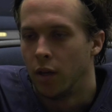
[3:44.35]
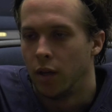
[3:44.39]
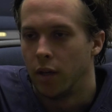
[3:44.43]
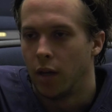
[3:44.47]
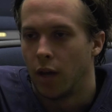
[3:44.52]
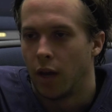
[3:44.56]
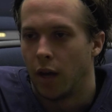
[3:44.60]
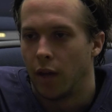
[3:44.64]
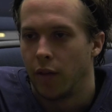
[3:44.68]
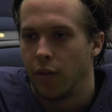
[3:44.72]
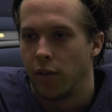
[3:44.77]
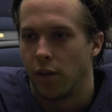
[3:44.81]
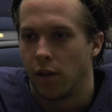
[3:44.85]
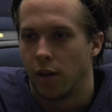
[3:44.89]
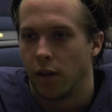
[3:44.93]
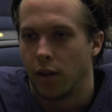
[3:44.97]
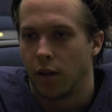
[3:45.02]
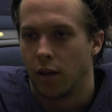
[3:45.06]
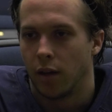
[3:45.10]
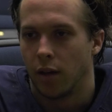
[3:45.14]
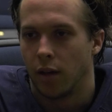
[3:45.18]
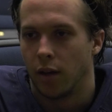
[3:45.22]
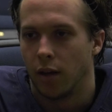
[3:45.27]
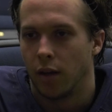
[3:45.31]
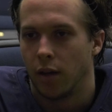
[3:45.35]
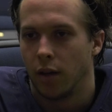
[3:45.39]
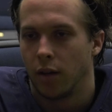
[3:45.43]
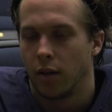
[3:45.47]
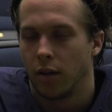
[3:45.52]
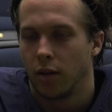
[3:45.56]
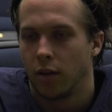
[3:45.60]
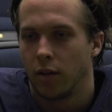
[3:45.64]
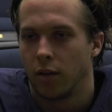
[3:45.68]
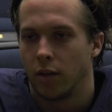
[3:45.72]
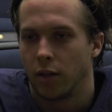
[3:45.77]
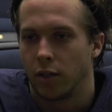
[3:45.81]
Yeah, I think, uh,
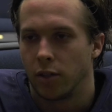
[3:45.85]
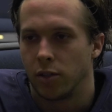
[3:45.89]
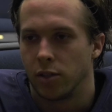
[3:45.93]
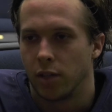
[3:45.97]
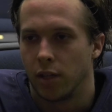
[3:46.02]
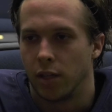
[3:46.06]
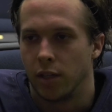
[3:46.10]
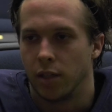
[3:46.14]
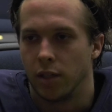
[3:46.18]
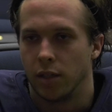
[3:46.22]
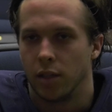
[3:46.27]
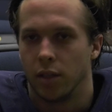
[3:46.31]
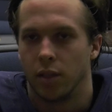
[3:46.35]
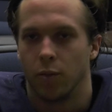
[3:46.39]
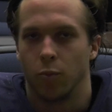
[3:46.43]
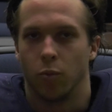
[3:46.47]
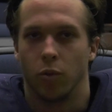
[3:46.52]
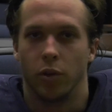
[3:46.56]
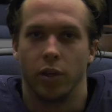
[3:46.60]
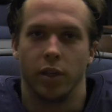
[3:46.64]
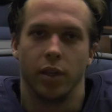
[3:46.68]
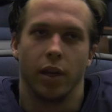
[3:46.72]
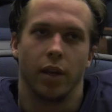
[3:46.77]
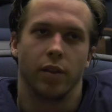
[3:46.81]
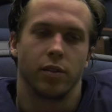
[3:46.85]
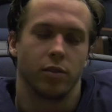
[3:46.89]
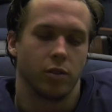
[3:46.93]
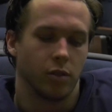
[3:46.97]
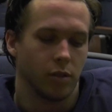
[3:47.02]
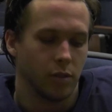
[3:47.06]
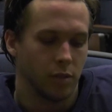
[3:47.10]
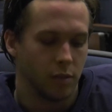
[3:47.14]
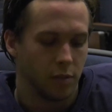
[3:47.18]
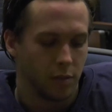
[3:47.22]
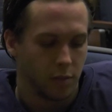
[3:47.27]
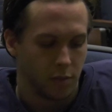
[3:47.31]
like you said, he well he
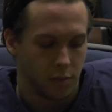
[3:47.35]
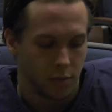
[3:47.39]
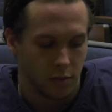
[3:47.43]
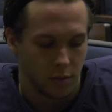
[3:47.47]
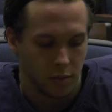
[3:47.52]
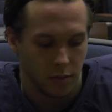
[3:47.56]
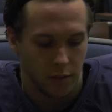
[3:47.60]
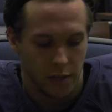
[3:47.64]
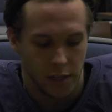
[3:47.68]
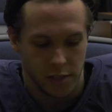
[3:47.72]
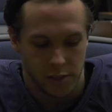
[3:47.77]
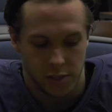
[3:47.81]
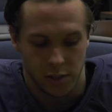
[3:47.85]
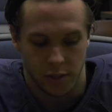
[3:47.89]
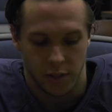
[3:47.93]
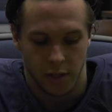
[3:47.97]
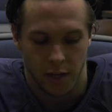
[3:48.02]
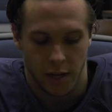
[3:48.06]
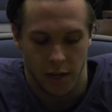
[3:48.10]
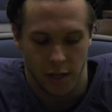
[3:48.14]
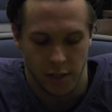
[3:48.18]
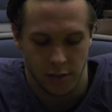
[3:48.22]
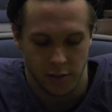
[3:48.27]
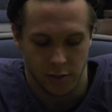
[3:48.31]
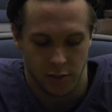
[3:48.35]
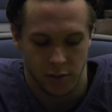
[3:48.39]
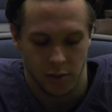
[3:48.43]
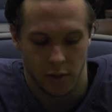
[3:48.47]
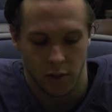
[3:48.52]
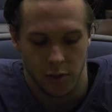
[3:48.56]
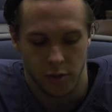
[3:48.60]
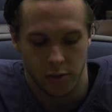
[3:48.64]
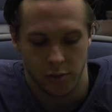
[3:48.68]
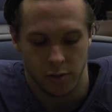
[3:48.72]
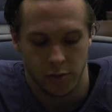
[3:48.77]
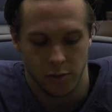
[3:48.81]
entered last year not as a
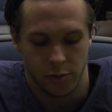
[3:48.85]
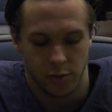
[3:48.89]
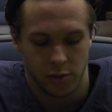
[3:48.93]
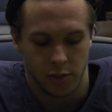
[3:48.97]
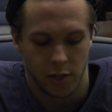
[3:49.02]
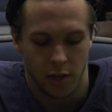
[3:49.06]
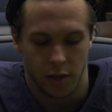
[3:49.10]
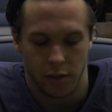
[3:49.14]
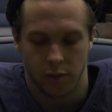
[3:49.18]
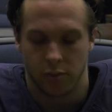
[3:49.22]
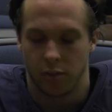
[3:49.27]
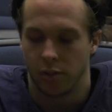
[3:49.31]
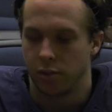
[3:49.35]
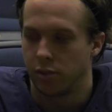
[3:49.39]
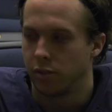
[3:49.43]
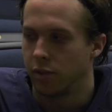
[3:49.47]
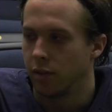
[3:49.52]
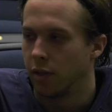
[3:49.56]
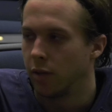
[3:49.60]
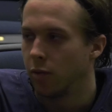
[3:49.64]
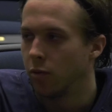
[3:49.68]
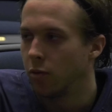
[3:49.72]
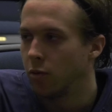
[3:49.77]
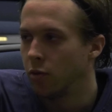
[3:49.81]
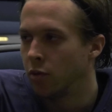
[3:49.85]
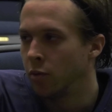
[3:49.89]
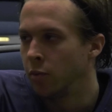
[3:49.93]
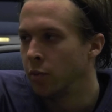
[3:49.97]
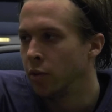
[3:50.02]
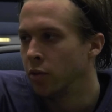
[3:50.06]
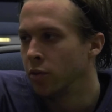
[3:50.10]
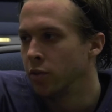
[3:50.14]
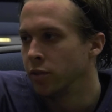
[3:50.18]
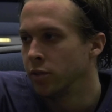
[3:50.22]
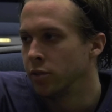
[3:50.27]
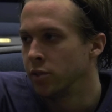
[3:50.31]
starter, so he was kind of thrust into that role in the
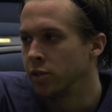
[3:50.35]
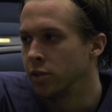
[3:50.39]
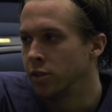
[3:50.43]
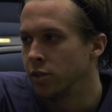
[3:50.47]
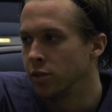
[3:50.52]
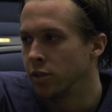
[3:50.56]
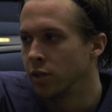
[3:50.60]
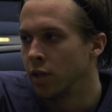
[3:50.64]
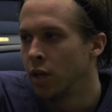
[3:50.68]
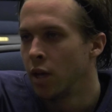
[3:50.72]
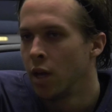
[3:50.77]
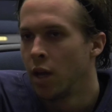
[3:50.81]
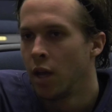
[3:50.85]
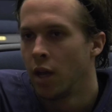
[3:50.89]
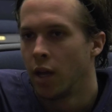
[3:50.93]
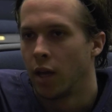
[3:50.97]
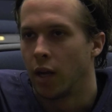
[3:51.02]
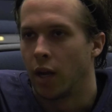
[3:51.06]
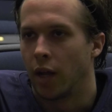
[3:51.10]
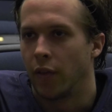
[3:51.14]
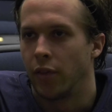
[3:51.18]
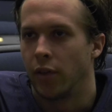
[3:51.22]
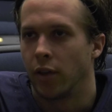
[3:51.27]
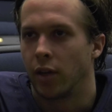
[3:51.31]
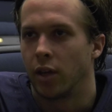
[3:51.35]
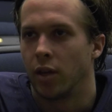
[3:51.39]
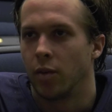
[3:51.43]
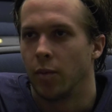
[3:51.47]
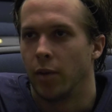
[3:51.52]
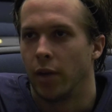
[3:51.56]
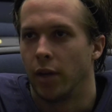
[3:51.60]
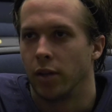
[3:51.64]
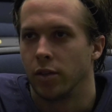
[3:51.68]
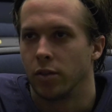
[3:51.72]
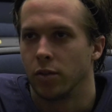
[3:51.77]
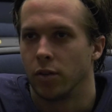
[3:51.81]
middle of the season. And I think him
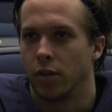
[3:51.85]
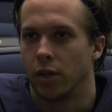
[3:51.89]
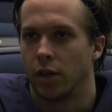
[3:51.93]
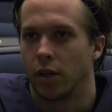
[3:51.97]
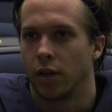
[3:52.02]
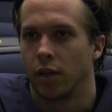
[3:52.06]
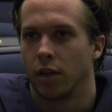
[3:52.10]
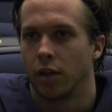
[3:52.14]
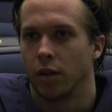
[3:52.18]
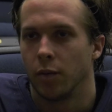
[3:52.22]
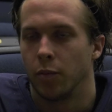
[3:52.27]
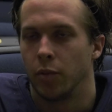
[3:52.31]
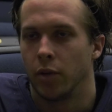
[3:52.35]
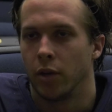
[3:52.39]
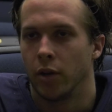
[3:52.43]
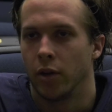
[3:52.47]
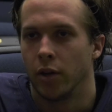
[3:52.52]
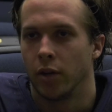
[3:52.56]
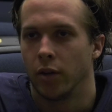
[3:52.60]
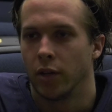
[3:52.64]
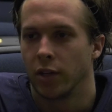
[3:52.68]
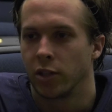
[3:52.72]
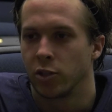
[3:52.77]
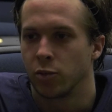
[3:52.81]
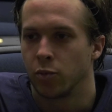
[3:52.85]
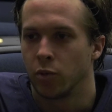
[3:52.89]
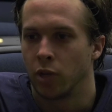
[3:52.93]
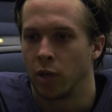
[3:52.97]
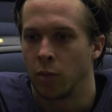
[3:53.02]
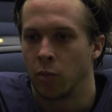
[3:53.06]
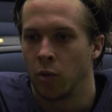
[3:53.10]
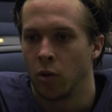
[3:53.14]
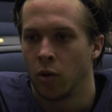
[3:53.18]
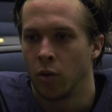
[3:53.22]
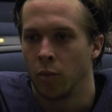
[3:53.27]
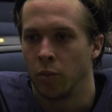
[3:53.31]
entering a period like spring
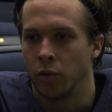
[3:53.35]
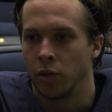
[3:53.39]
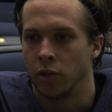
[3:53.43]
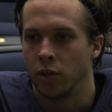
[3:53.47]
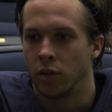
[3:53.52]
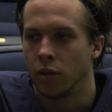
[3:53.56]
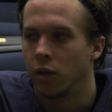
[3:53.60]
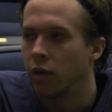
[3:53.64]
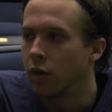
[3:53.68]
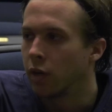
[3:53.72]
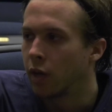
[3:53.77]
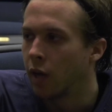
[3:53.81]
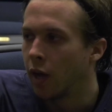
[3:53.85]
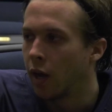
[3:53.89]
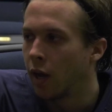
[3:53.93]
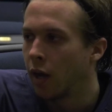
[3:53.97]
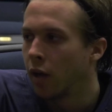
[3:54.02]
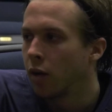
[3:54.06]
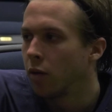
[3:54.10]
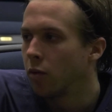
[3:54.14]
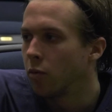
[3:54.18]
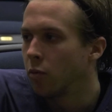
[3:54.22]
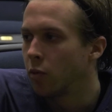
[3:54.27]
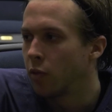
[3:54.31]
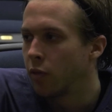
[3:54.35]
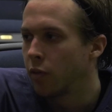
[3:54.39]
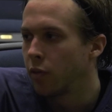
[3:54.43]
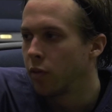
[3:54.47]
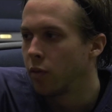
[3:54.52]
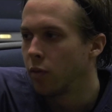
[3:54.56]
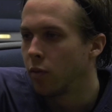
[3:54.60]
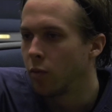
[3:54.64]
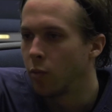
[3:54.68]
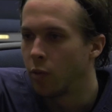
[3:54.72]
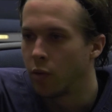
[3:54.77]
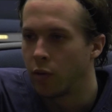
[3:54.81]
ball, being the guy with
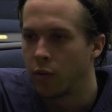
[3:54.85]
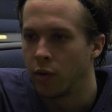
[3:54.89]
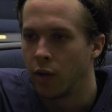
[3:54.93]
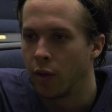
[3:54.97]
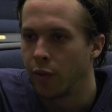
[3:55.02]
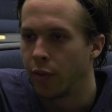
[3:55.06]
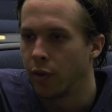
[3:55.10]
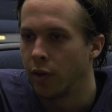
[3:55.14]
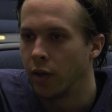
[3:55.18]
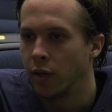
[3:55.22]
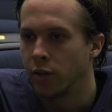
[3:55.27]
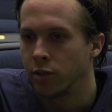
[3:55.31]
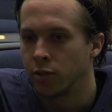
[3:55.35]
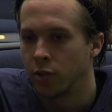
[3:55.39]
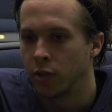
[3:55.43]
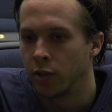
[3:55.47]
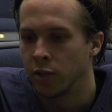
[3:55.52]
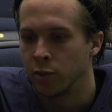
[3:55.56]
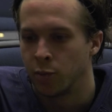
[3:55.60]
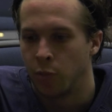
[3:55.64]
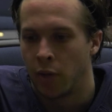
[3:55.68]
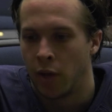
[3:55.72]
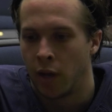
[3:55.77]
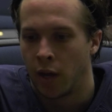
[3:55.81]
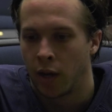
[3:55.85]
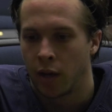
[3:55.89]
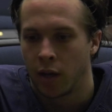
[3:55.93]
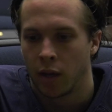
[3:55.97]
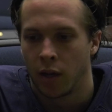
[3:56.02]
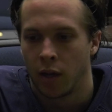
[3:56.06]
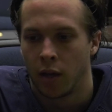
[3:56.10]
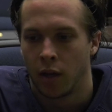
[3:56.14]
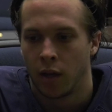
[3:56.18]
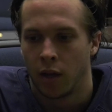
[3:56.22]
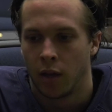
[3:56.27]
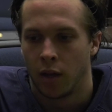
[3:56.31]
with nothing else on his back.
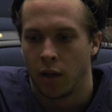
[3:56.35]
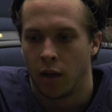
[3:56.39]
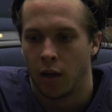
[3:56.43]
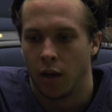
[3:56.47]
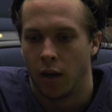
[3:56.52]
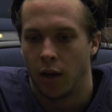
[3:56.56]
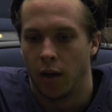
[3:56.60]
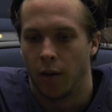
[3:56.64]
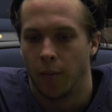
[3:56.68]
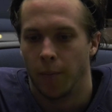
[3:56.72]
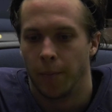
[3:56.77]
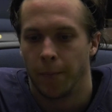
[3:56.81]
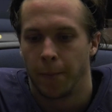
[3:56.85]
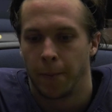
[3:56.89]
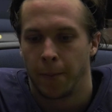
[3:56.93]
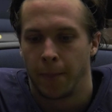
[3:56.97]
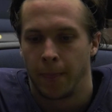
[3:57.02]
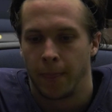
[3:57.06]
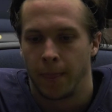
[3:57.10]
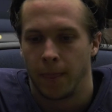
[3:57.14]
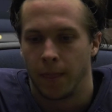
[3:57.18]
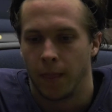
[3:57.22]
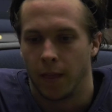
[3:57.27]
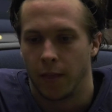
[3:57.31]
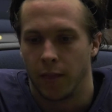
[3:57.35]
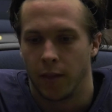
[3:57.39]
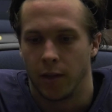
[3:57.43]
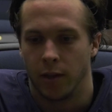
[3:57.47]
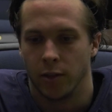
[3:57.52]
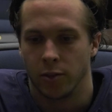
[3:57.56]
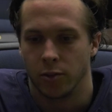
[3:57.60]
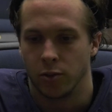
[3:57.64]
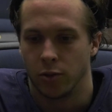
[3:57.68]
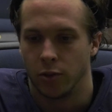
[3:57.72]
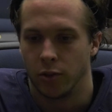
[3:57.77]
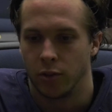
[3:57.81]
Um, nothing
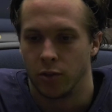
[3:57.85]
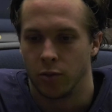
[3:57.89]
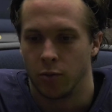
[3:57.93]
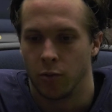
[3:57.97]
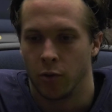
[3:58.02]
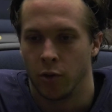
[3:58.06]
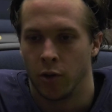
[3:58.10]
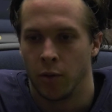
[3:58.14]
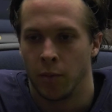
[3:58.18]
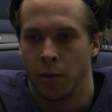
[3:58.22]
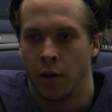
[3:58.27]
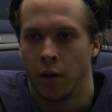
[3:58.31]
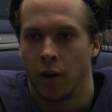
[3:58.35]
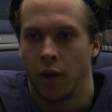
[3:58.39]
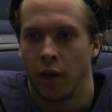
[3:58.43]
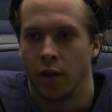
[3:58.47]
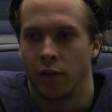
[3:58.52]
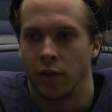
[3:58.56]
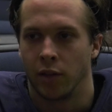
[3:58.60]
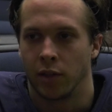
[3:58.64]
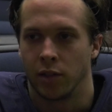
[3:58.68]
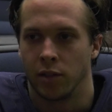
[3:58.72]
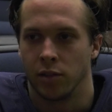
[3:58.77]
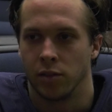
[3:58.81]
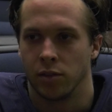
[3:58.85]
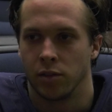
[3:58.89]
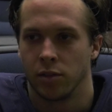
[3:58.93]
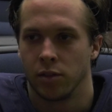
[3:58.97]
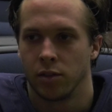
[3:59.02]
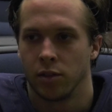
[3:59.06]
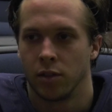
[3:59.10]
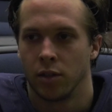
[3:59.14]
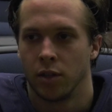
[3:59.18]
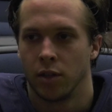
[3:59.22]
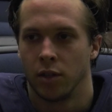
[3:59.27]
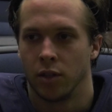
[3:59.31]
else really to worry about. I think
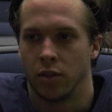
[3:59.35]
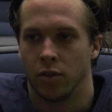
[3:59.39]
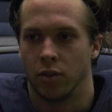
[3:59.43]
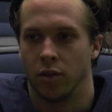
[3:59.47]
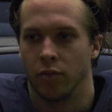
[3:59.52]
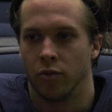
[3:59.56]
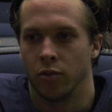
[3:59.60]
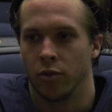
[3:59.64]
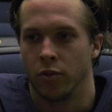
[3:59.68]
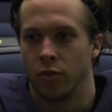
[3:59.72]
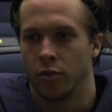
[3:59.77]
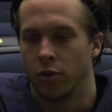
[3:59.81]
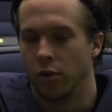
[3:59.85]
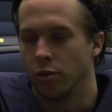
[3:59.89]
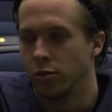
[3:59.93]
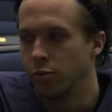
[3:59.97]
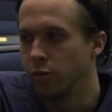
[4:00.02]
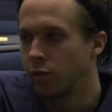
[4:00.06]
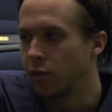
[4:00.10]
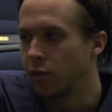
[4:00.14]
he's delivering throws